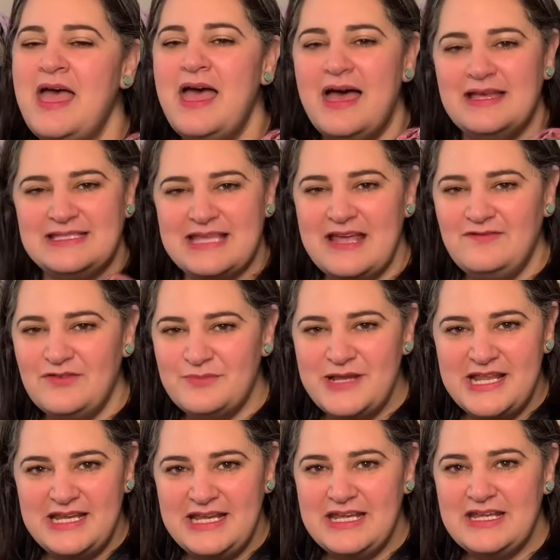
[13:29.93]
Aside from
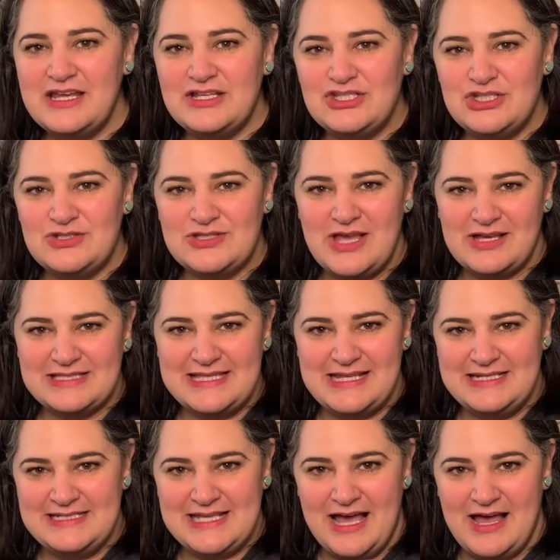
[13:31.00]
knitting 2 socks at
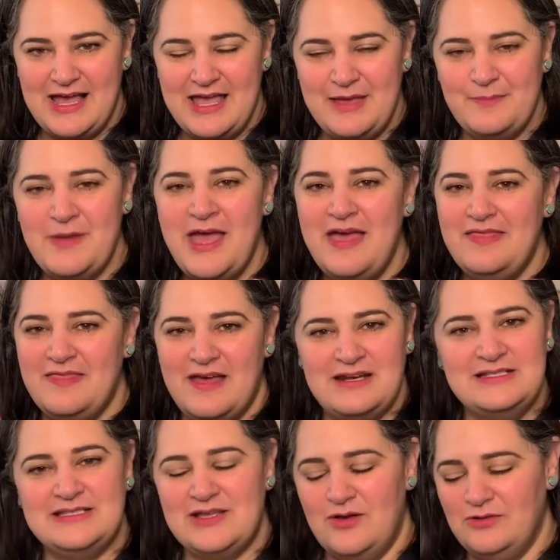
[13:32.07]
a time, that
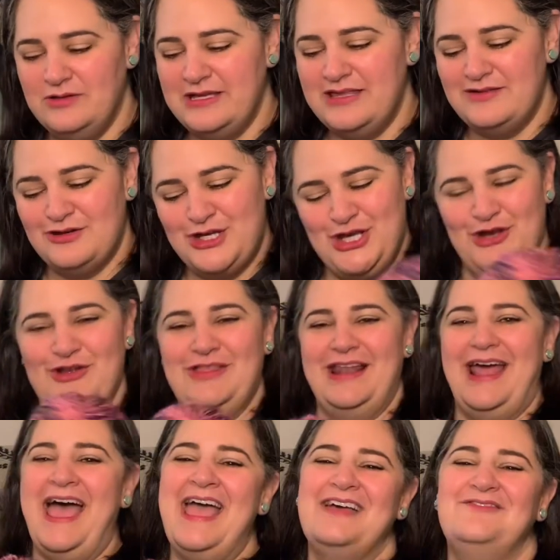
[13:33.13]
is the only other cure that I
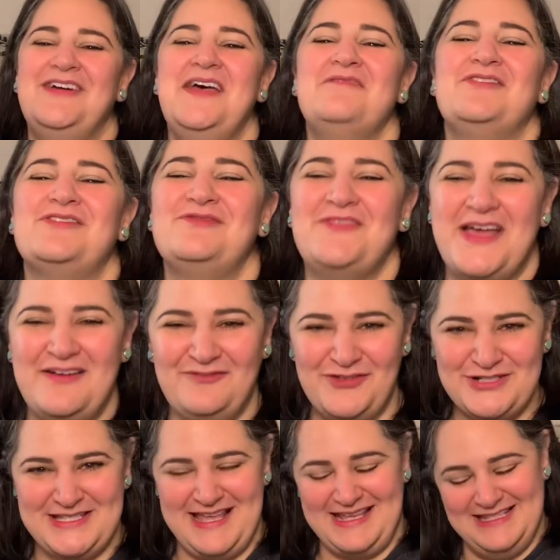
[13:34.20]
have ever found for
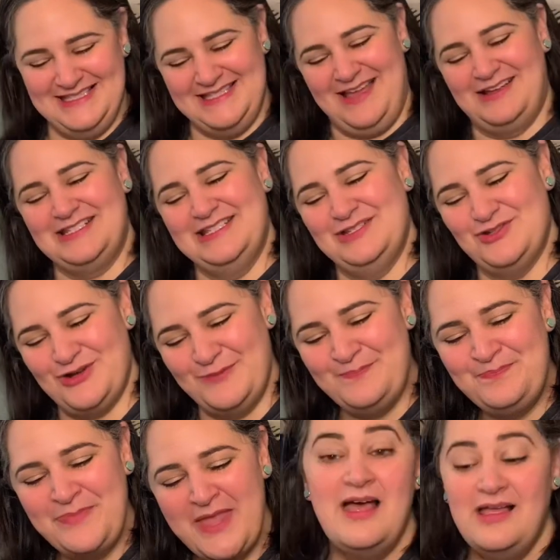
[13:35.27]
second sock syndrome.
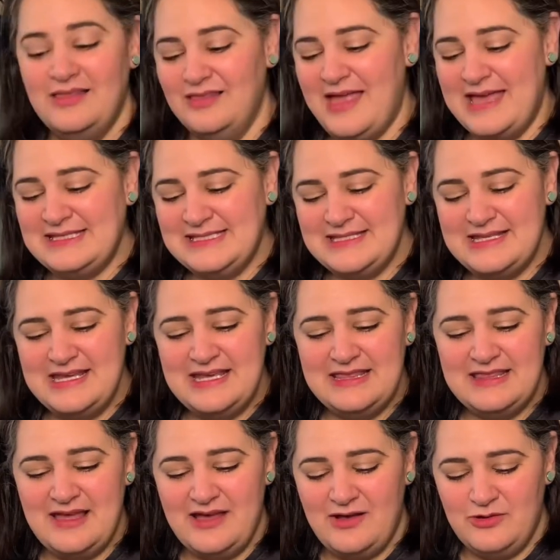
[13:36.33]
Lastly,
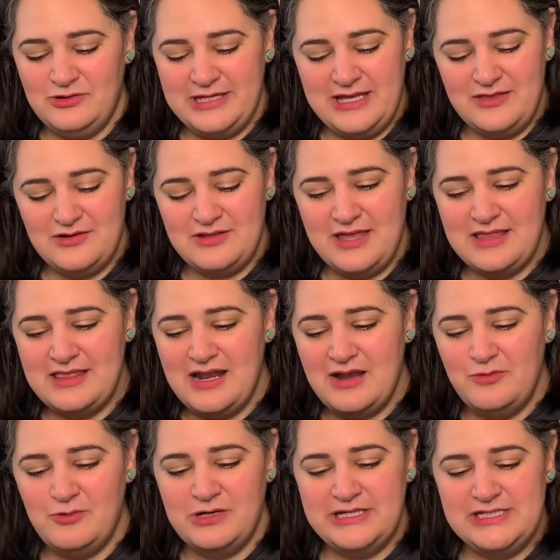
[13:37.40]
the only other thing that I
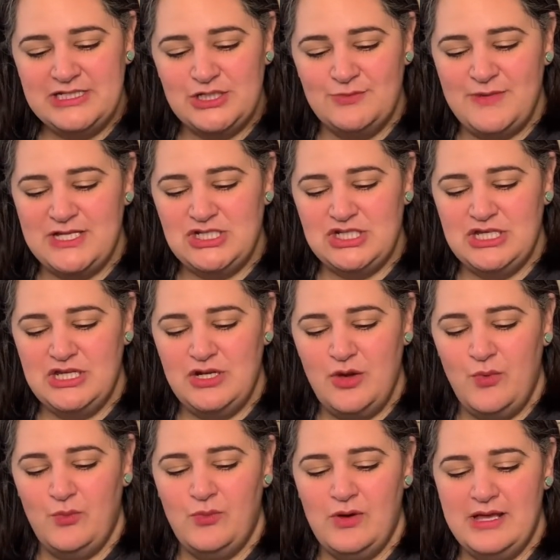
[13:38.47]
wanted to mention
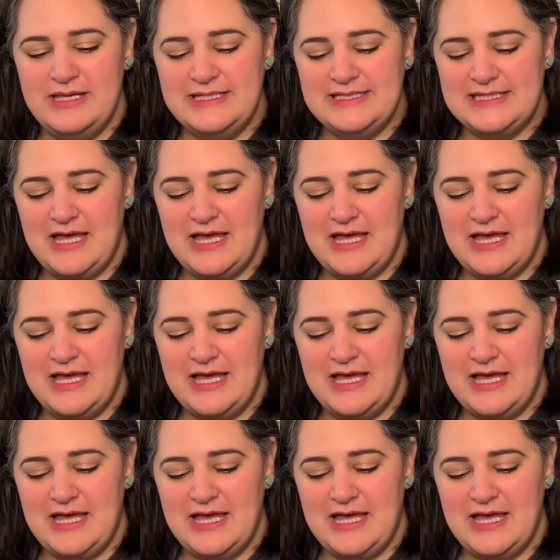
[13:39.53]
was